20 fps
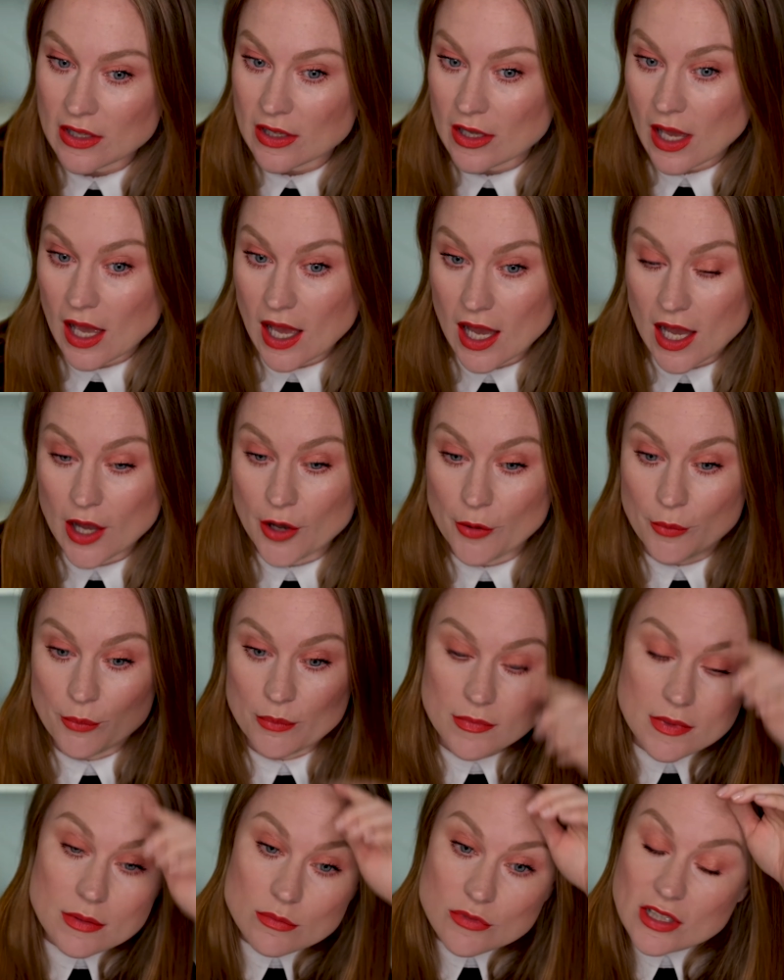
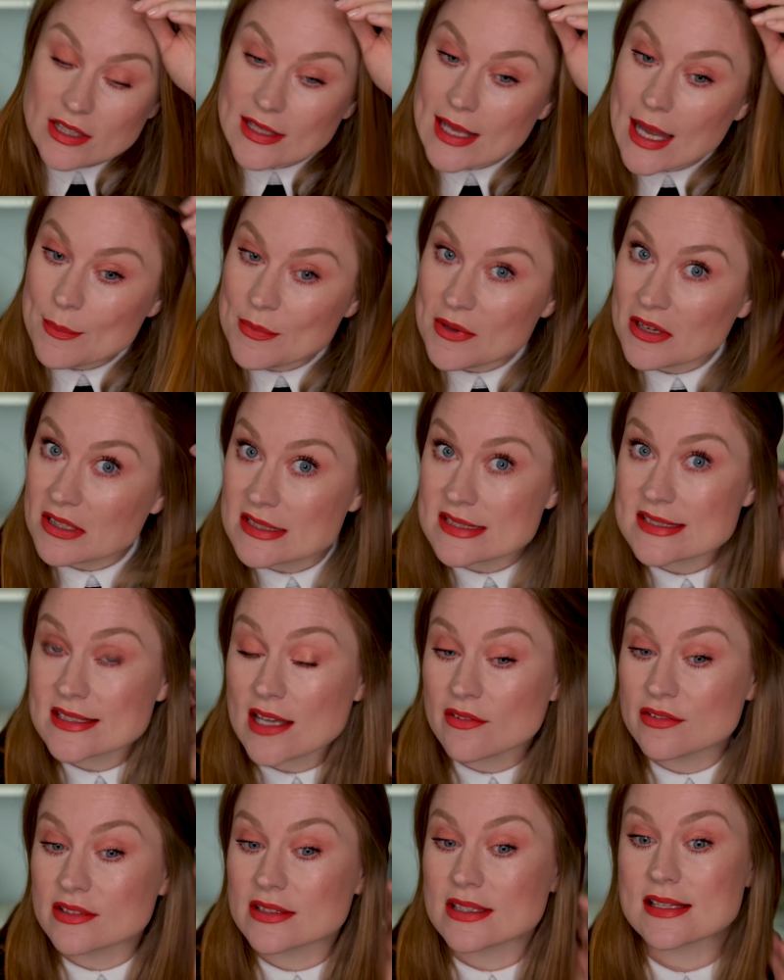I'm really happy I
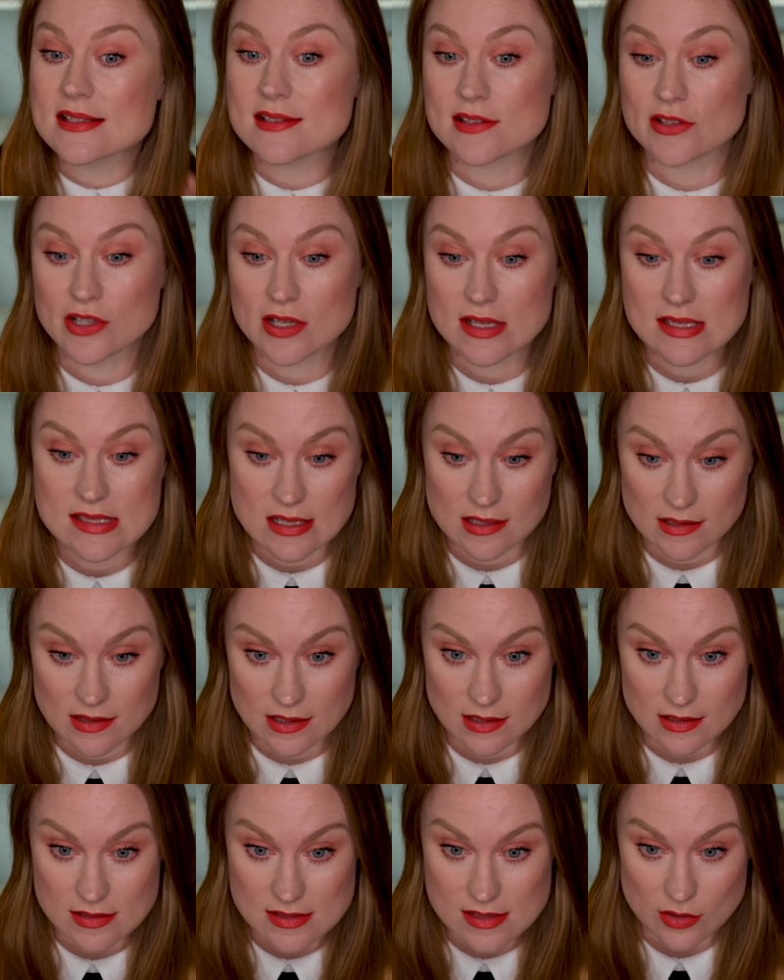discovered this look because I think
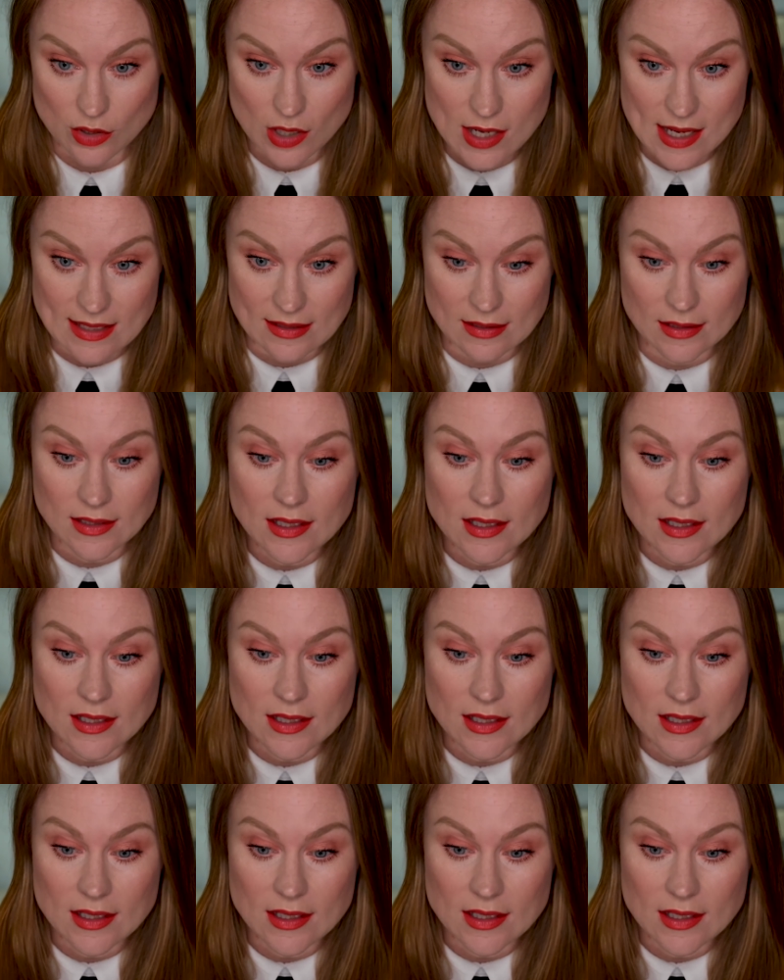it's great.